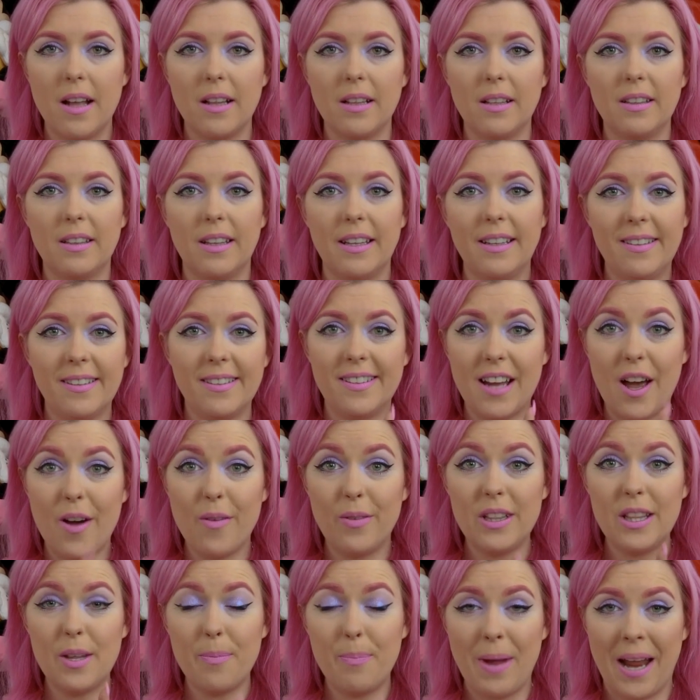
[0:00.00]
let's start
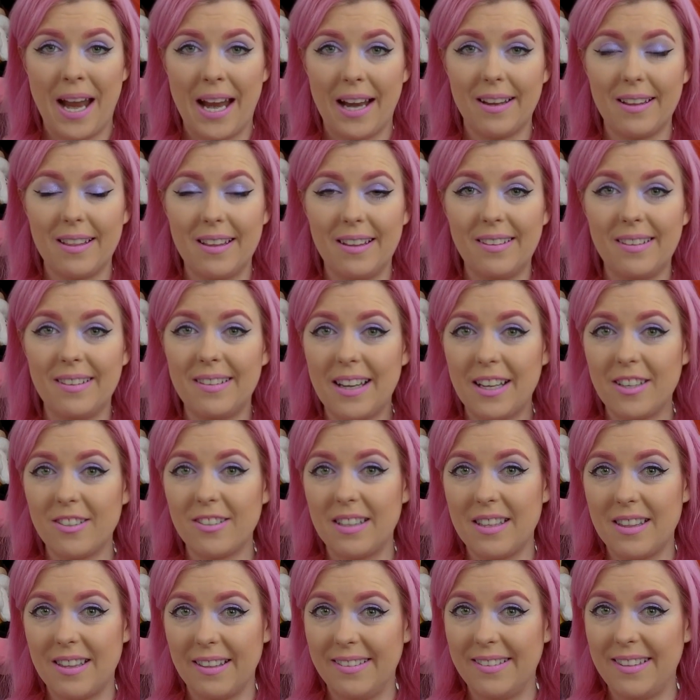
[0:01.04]
with the pink. This is
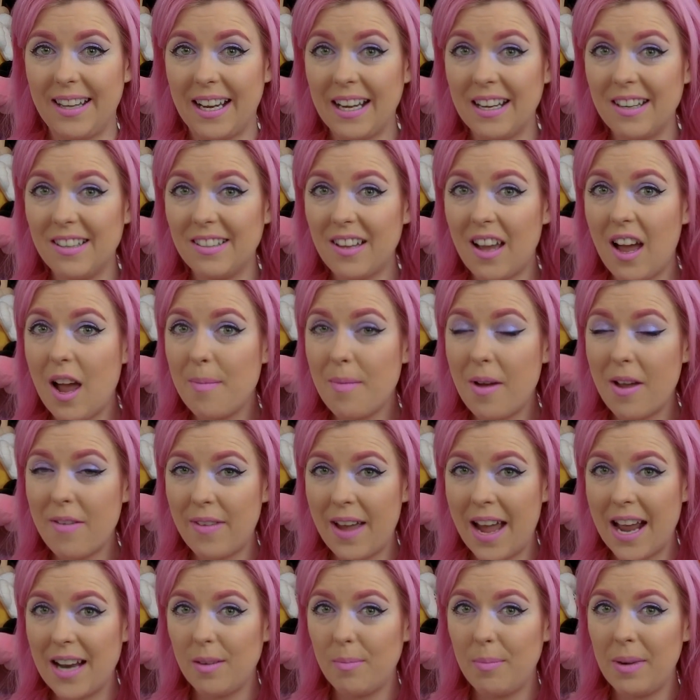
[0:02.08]
actually the second time I've
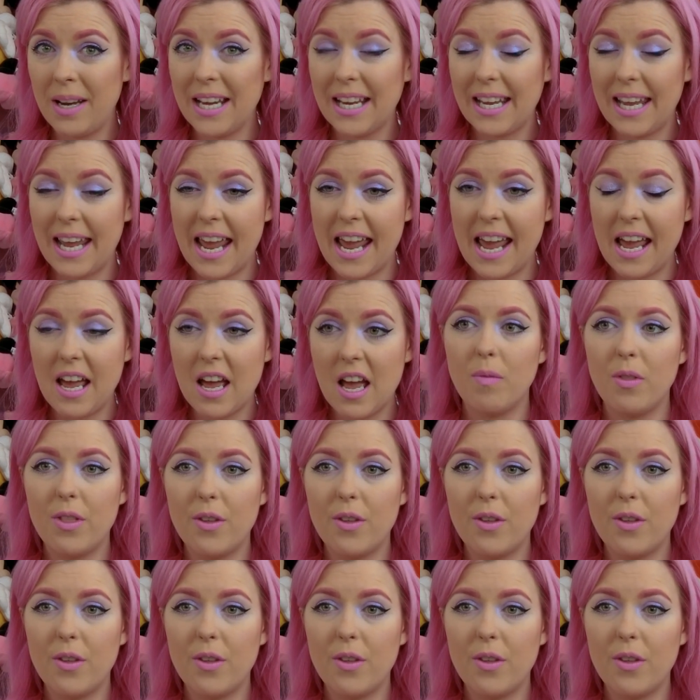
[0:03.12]
had pink hair.